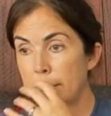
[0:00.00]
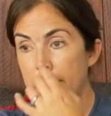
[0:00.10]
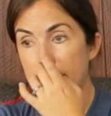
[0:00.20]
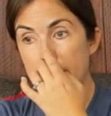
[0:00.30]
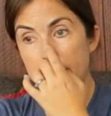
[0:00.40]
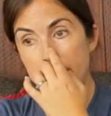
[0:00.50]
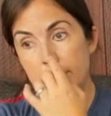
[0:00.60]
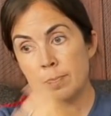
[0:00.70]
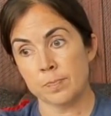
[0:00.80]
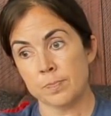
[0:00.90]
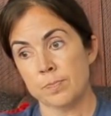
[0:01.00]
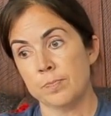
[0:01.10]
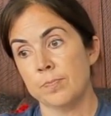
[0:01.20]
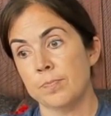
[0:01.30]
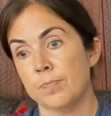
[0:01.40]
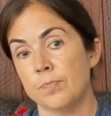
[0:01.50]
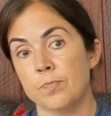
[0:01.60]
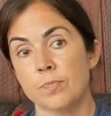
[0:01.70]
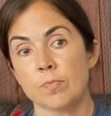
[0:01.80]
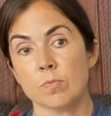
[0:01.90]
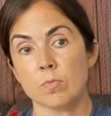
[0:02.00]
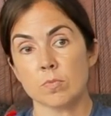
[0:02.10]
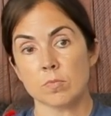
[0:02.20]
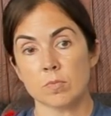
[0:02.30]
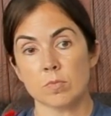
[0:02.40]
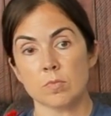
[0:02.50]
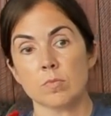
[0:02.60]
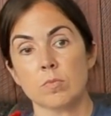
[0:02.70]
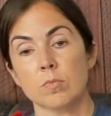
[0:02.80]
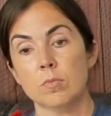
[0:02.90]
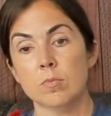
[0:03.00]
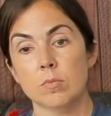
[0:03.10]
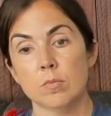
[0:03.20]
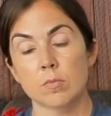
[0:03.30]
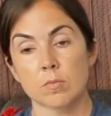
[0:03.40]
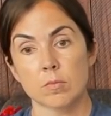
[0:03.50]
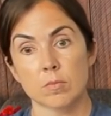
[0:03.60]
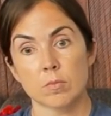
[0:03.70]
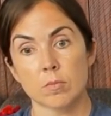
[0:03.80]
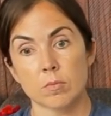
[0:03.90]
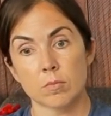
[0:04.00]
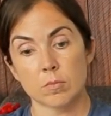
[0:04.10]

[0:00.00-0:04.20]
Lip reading: The person shown says nothing.